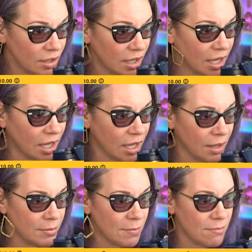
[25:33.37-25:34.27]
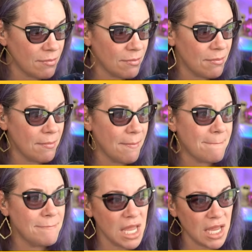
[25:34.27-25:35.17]
Um,
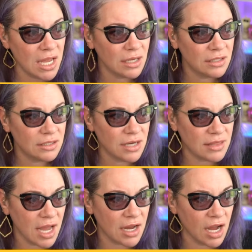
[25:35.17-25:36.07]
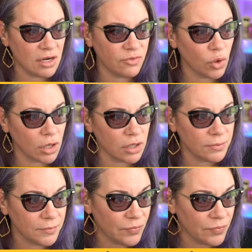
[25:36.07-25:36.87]
me, not that kind of orc.